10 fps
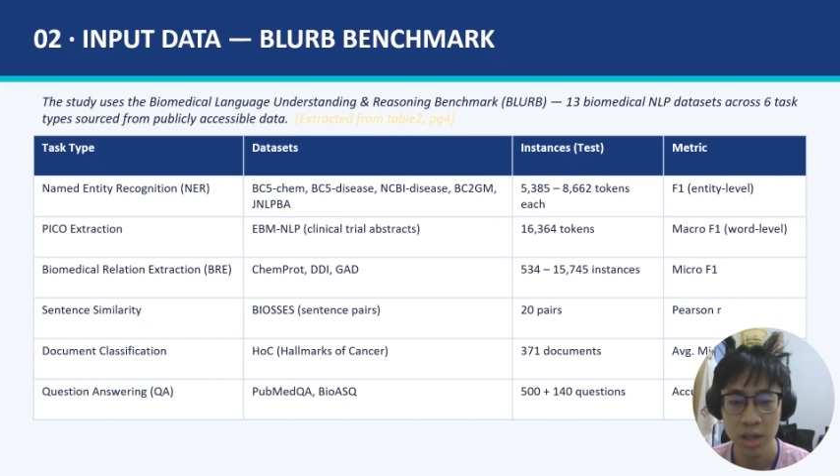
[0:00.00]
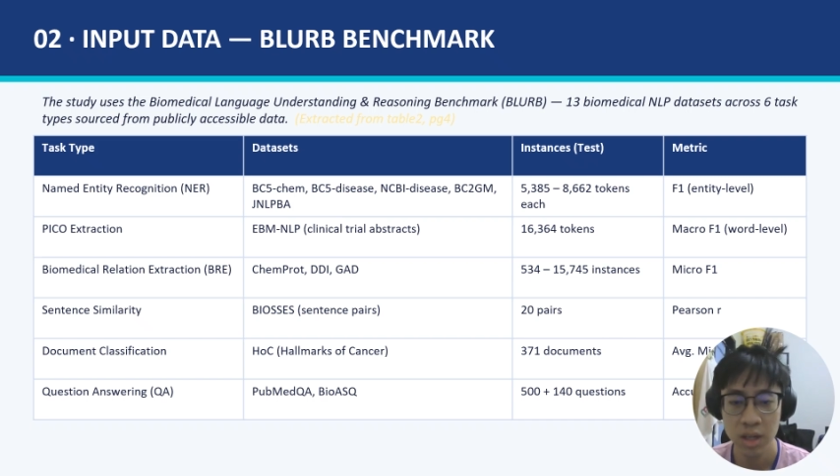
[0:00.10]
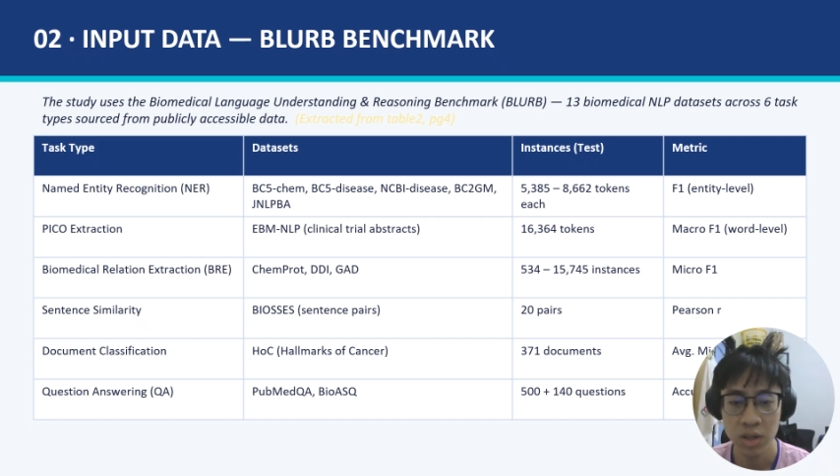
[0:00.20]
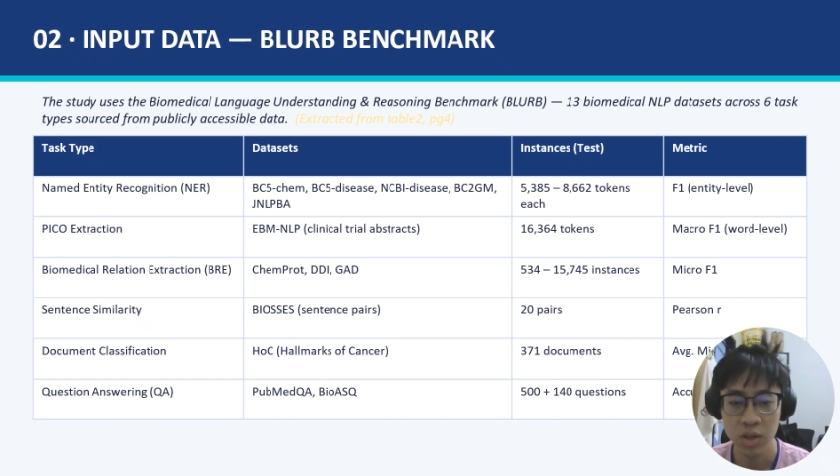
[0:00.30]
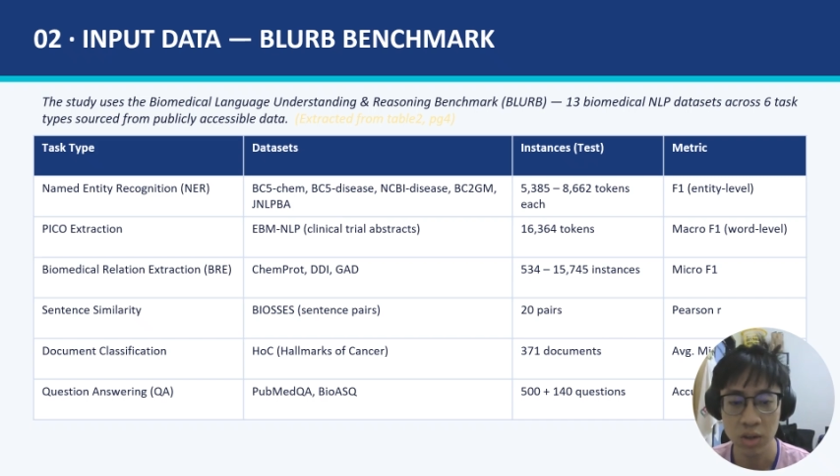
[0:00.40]

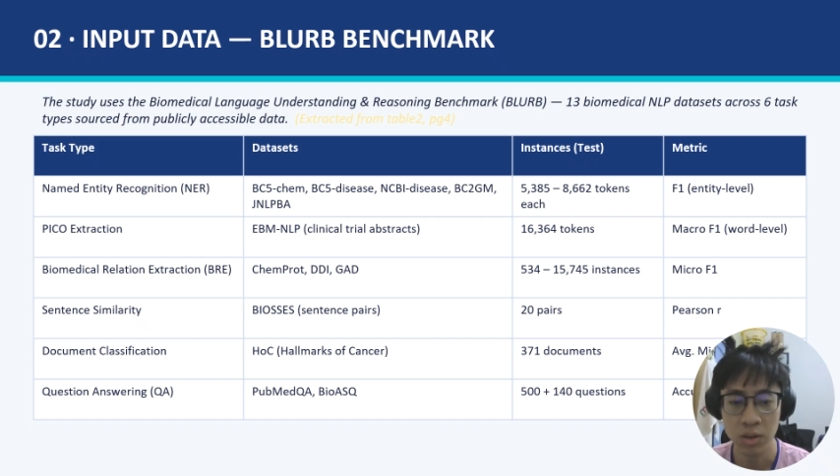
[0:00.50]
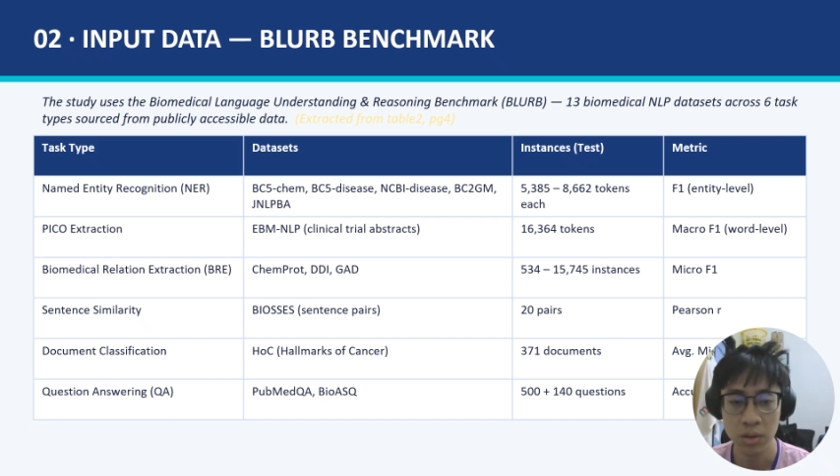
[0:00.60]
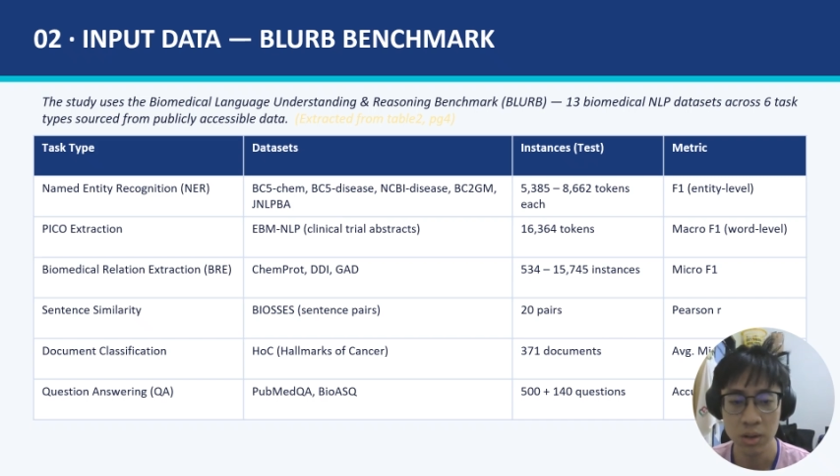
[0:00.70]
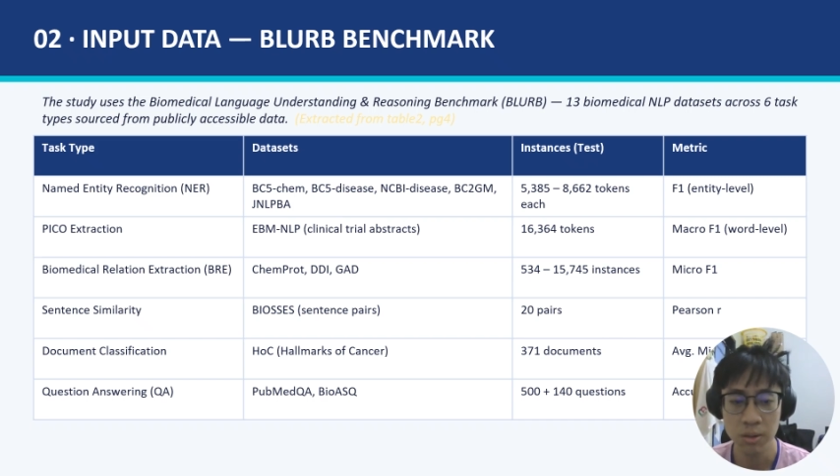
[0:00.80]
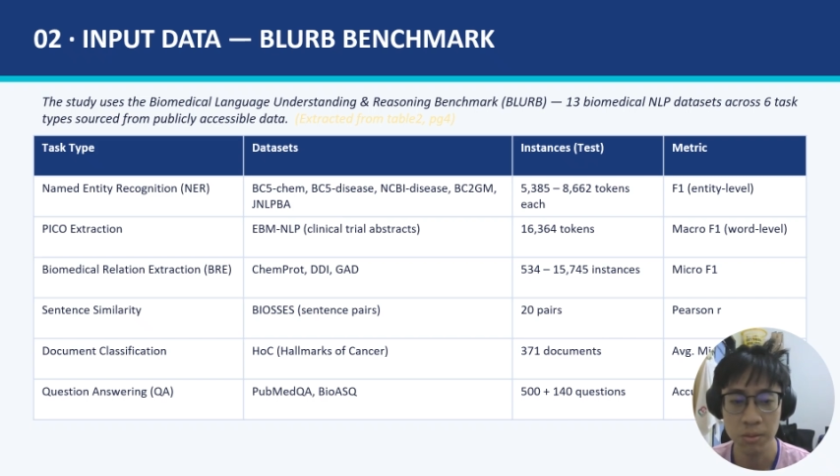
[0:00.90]
So
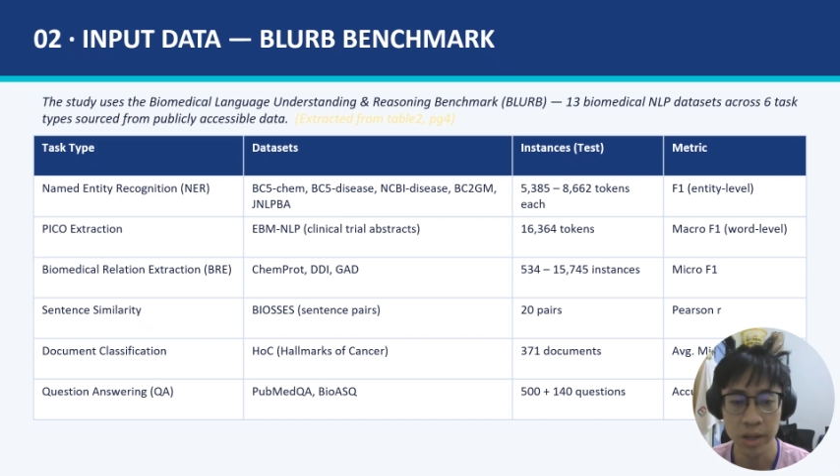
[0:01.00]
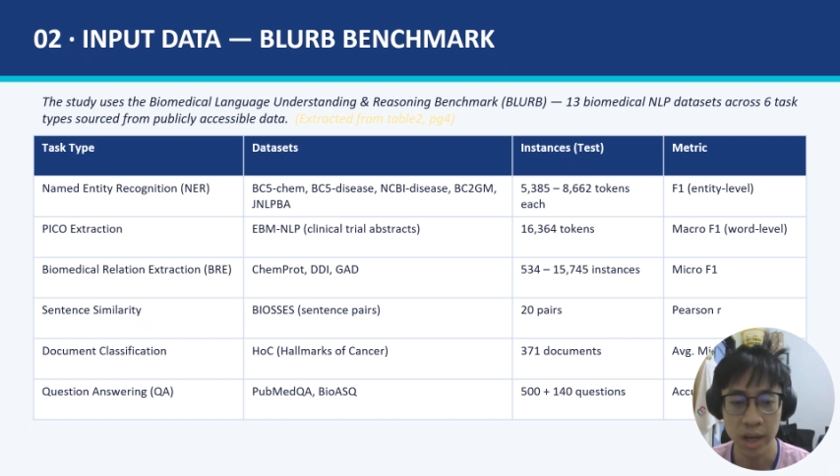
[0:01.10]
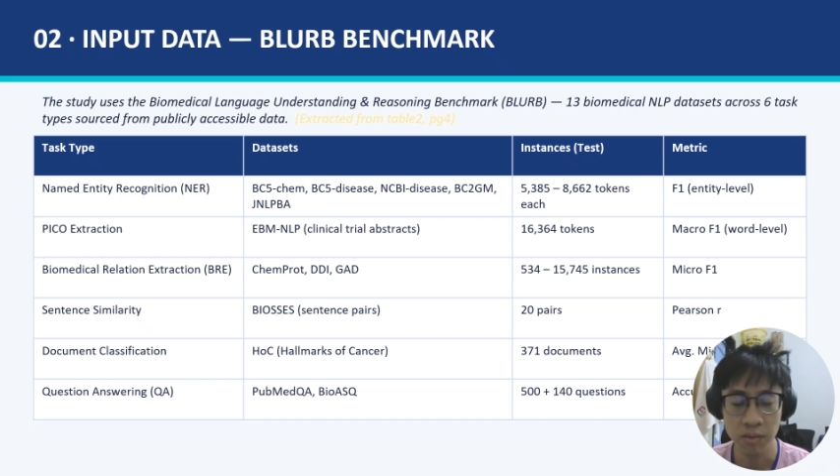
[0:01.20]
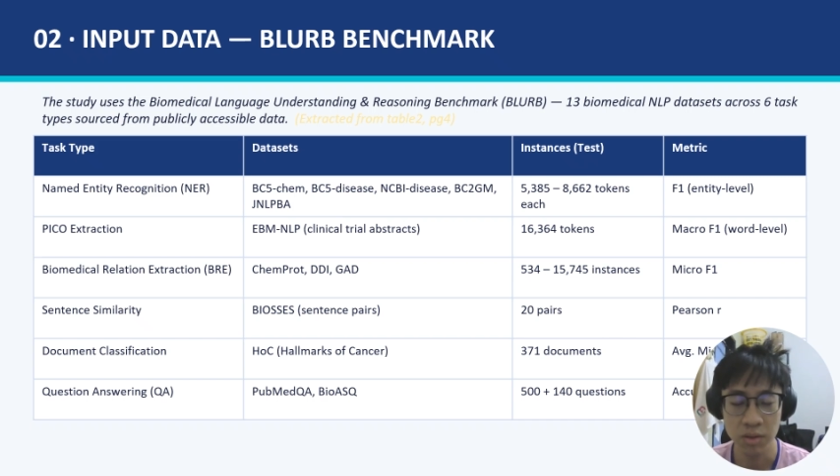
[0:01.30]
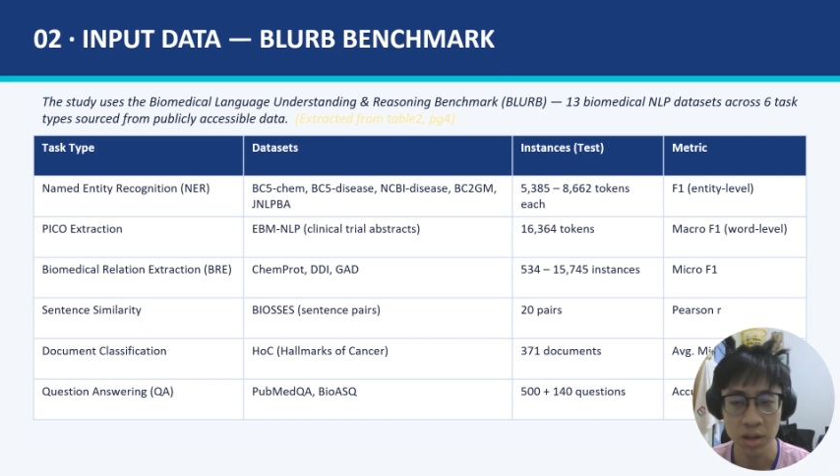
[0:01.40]
we have